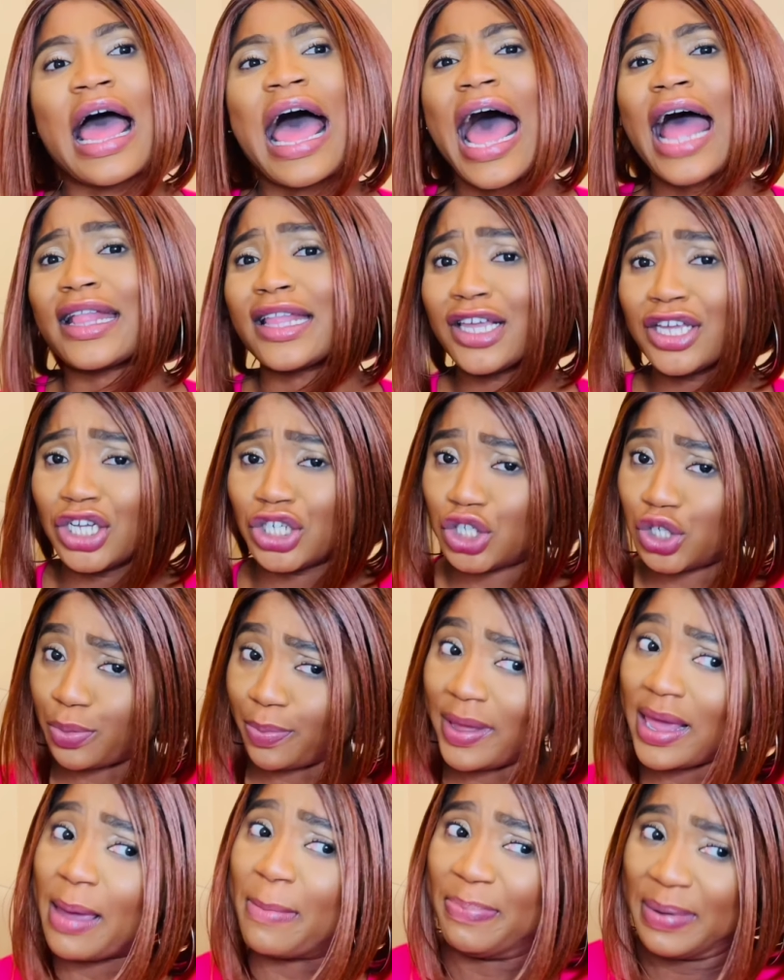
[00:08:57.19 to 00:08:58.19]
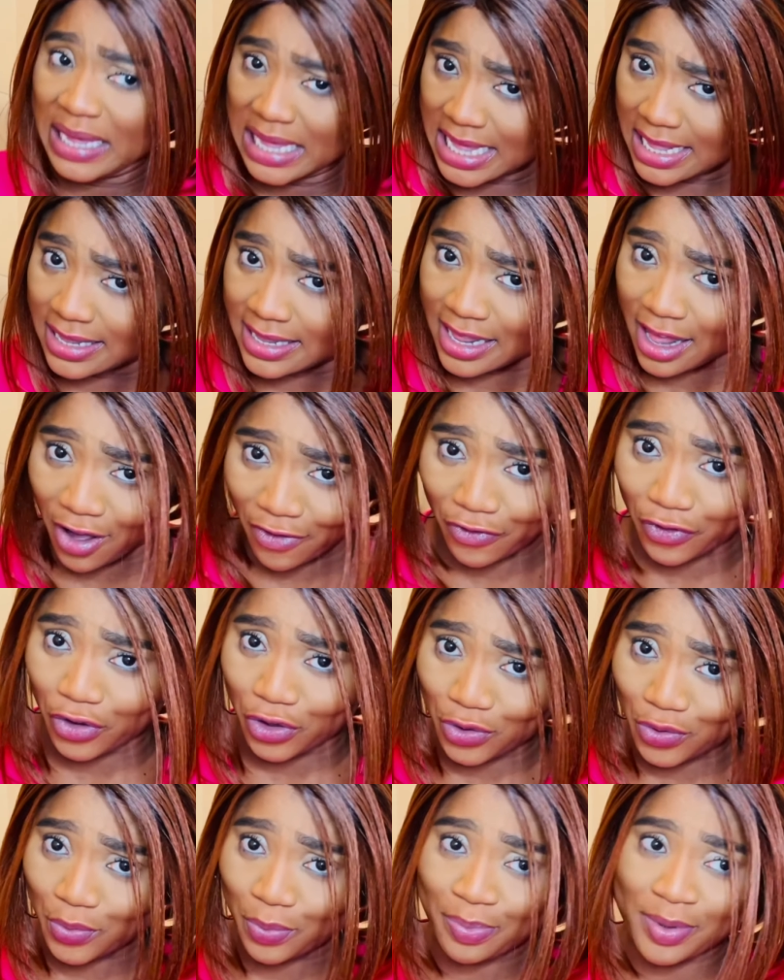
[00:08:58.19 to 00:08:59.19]
I think it should be a bit easier for
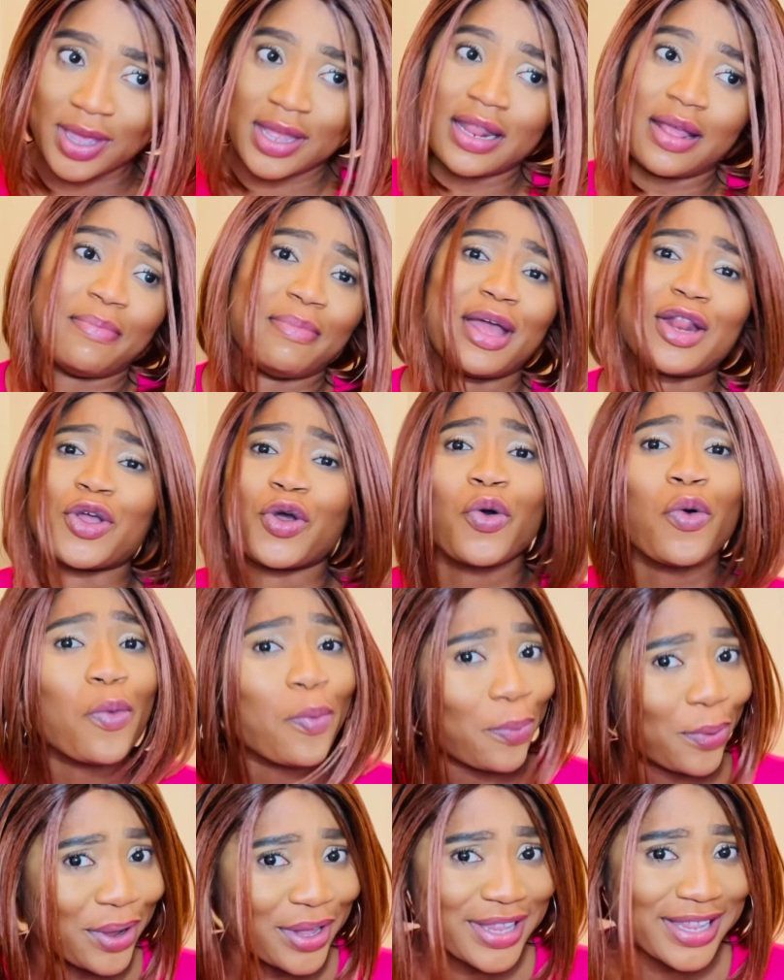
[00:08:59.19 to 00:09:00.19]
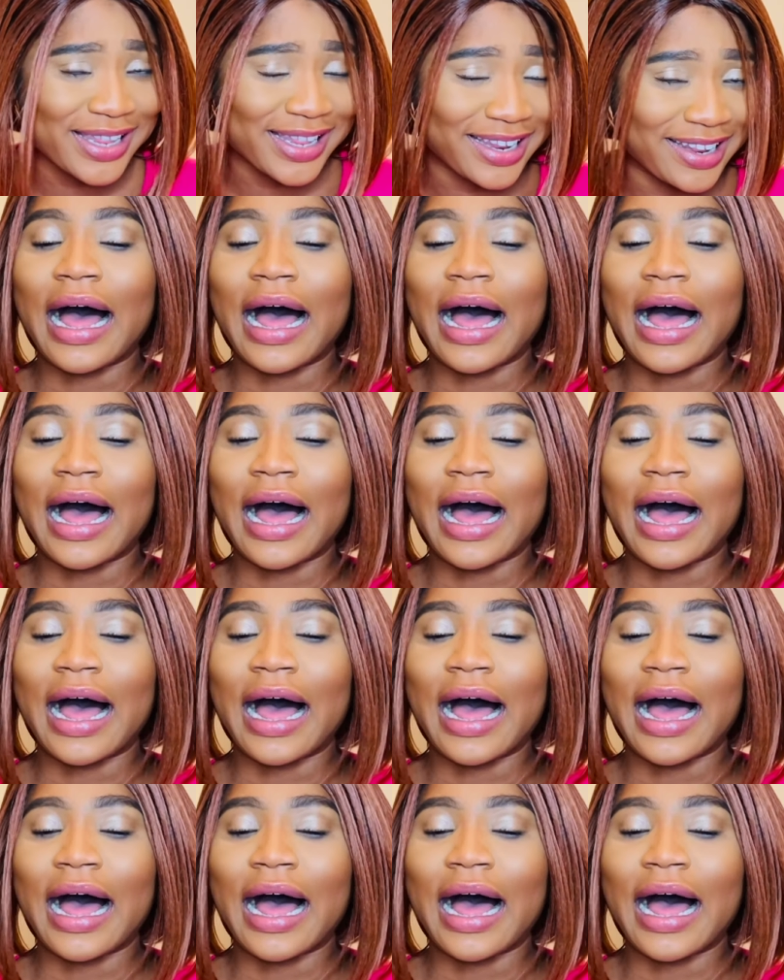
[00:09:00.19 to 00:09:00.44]
you being a medical person.